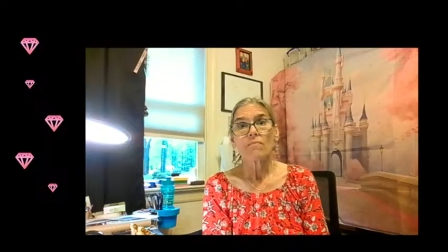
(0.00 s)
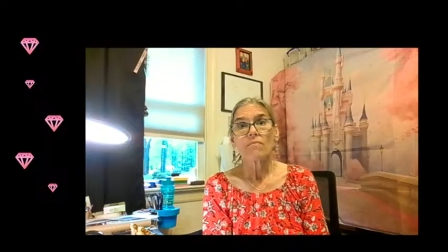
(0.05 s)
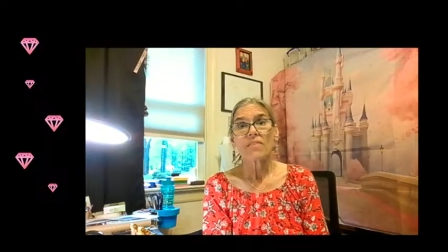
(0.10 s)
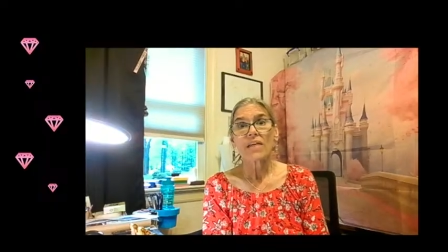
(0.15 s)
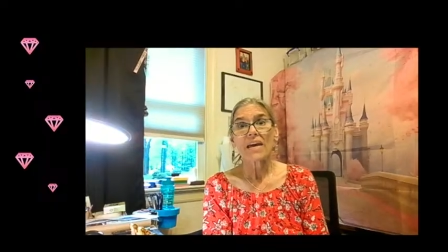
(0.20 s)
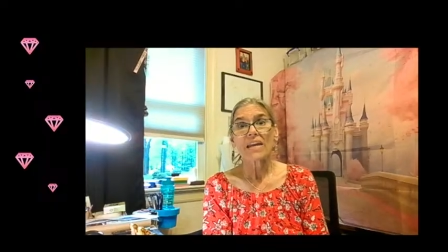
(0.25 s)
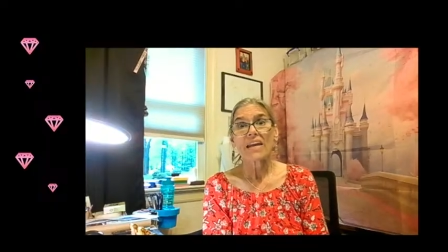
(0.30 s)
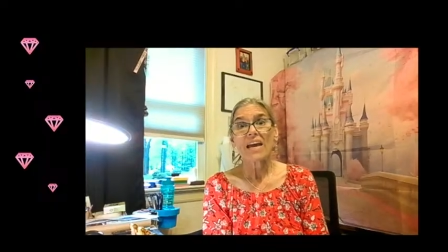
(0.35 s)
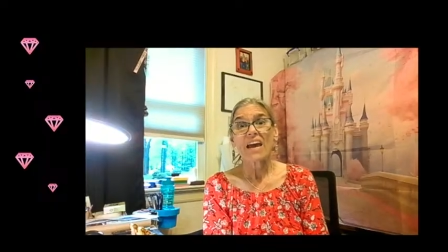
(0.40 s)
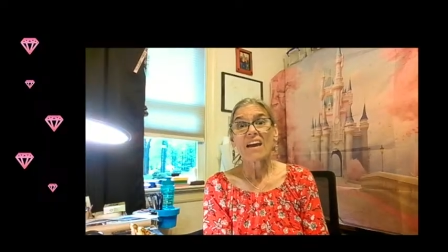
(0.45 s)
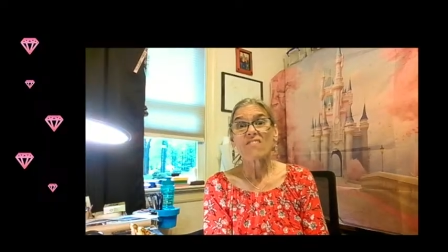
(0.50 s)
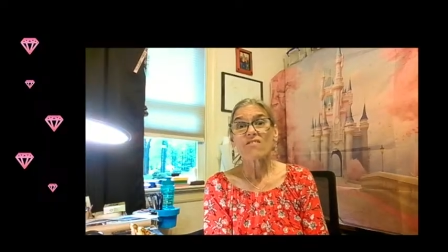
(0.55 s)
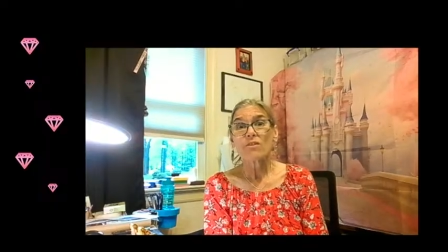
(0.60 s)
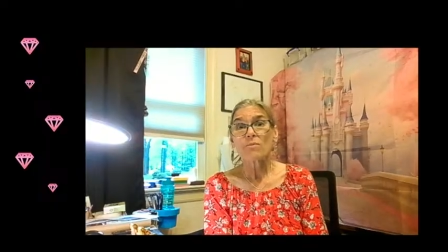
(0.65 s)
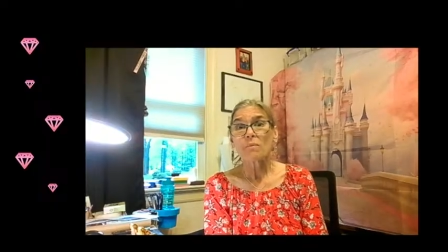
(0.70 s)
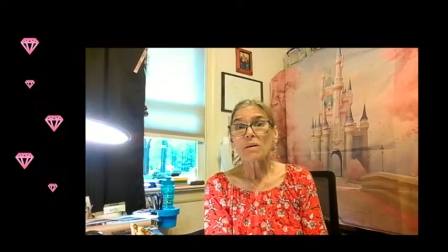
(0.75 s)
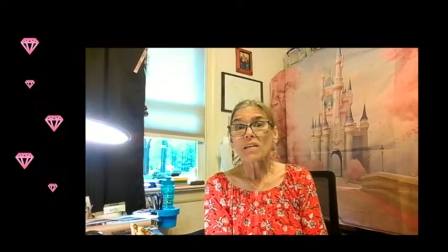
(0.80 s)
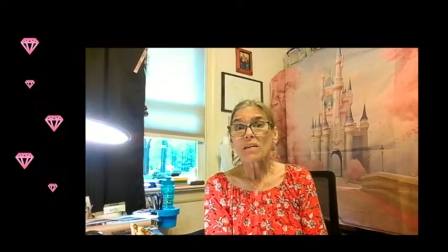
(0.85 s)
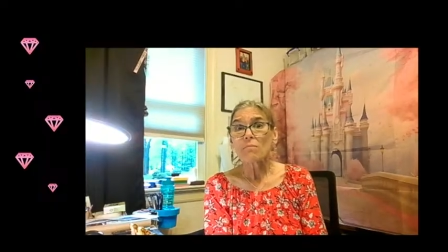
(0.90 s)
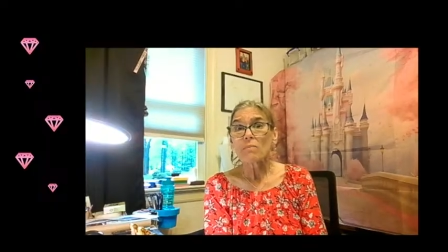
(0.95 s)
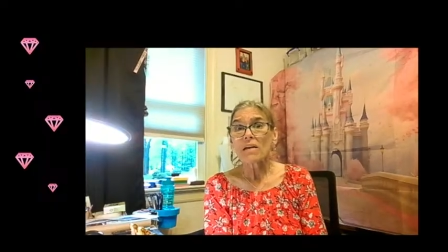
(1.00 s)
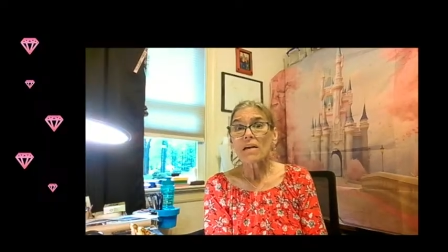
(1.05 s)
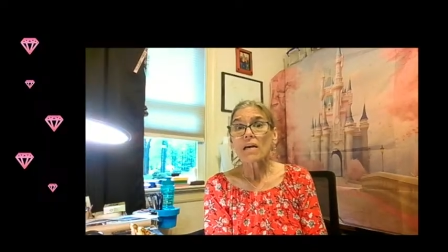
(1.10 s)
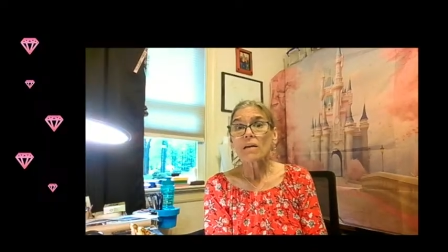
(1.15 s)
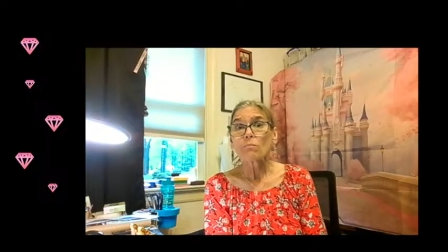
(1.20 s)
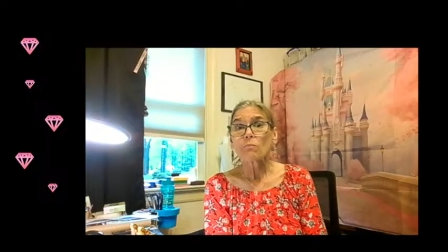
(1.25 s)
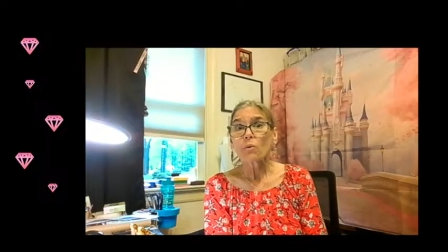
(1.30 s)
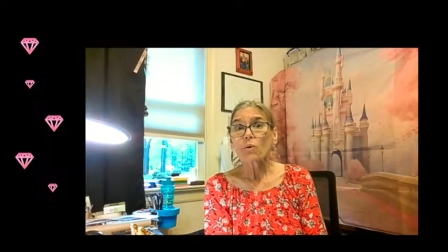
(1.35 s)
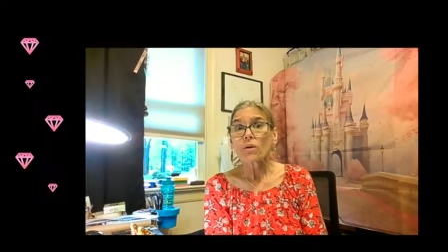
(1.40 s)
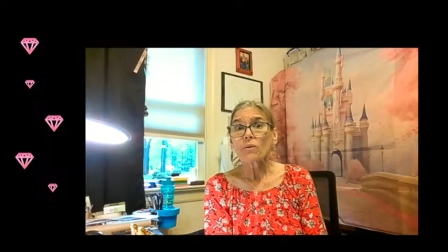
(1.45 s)
that everybody be
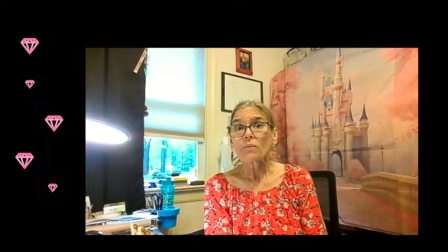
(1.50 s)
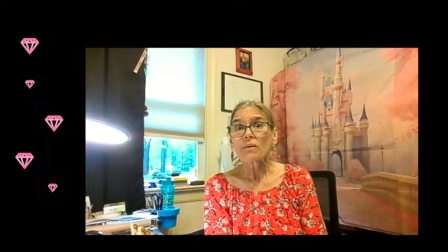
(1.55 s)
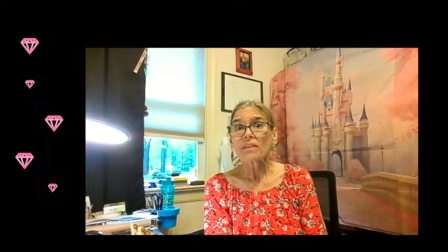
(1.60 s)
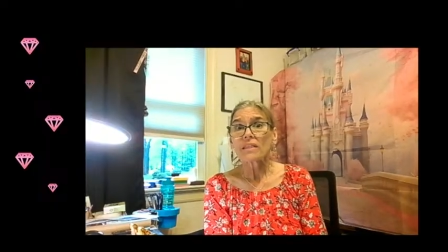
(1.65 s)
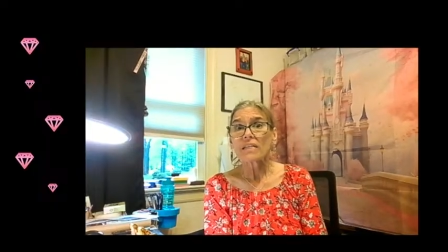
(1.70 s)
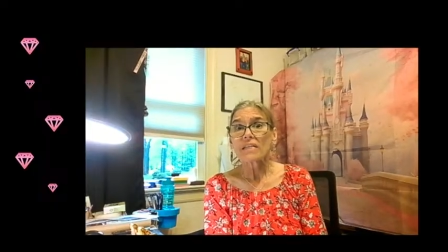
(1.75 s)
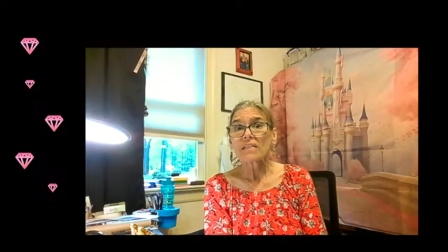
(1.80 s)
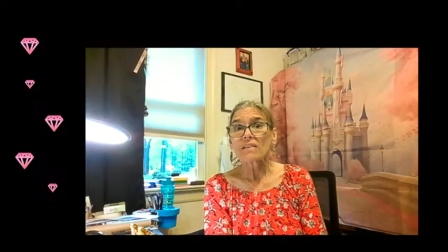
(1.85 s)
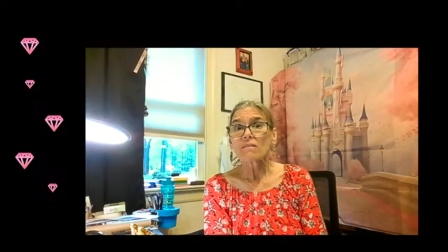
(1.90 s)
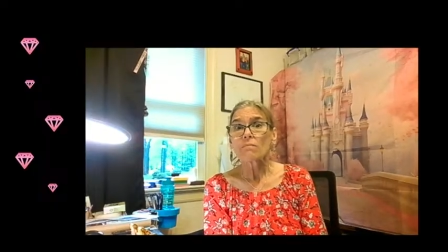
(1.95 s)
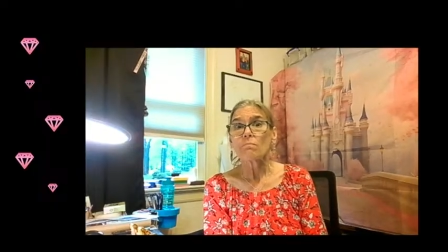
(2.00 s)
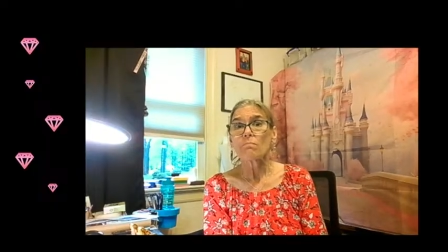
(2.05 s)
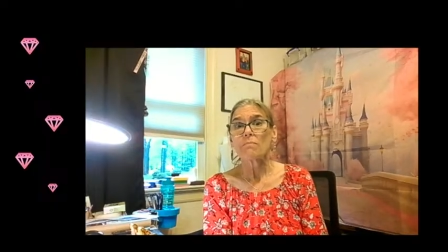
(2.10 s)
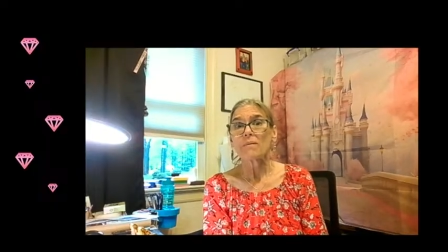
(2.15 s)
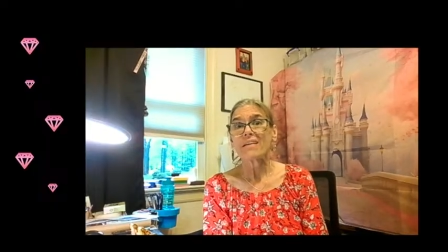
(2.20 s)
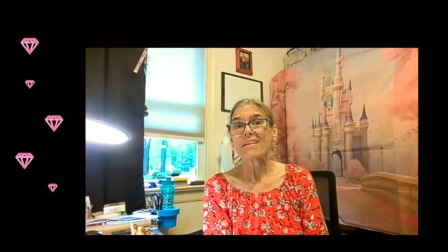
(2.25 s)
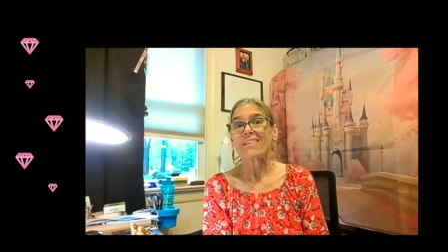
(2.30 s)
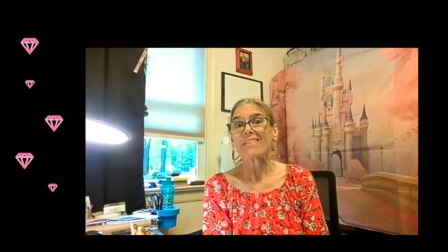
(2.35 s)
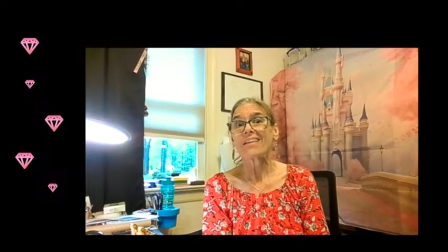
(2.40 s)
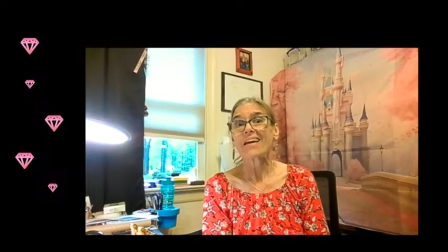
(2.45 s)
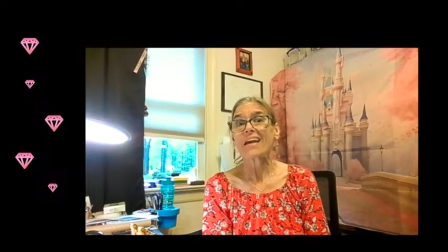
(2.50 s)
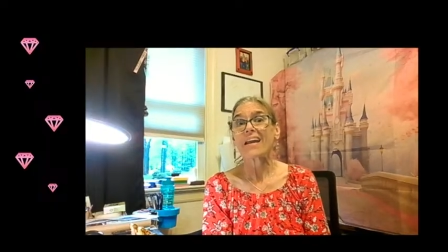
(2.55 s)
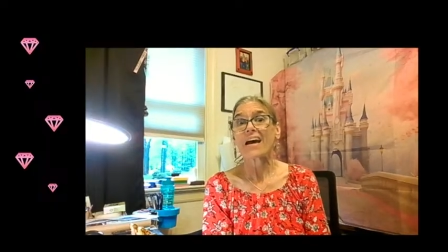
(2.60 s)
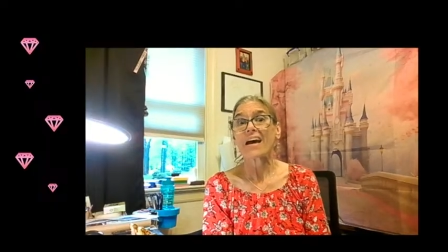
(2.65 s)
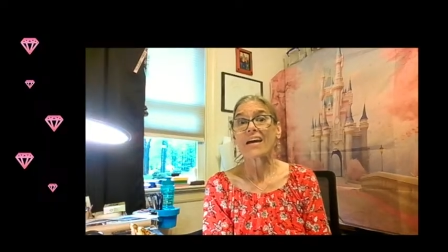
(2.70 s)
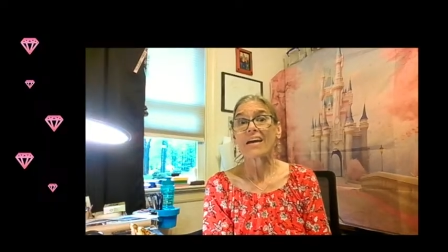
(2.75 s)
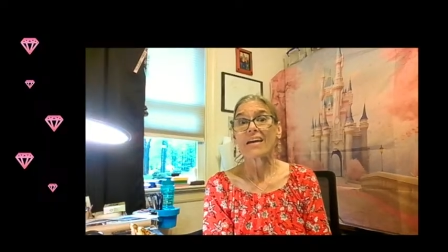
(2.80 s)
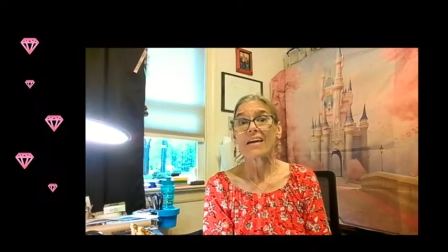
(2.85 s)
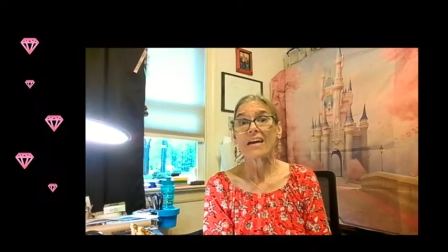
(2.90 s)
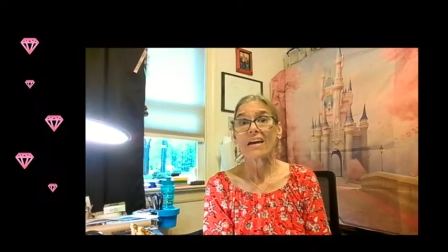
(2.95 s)
on board with this, being that
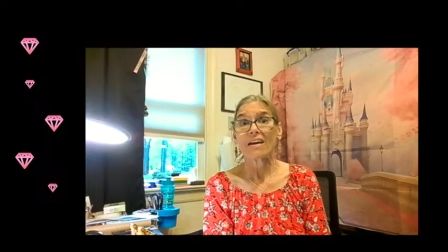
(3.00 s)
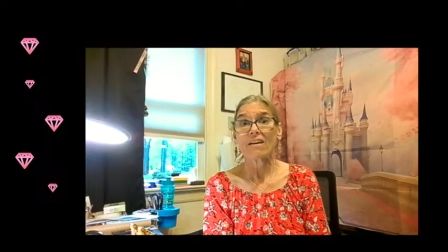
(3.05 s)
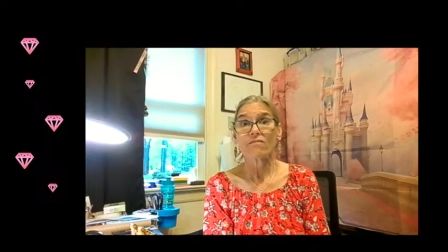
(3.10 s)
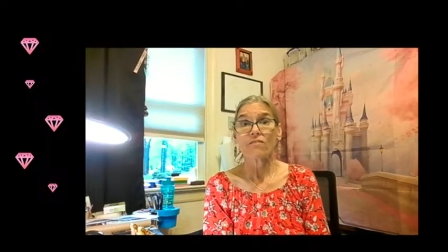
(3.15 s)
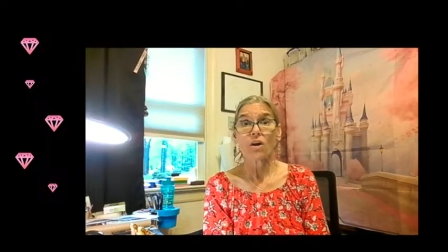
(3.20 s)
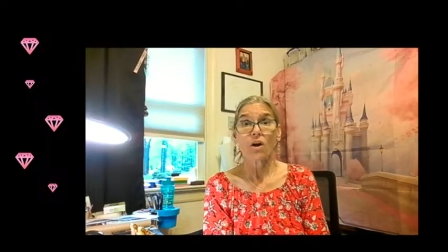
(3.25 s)
I have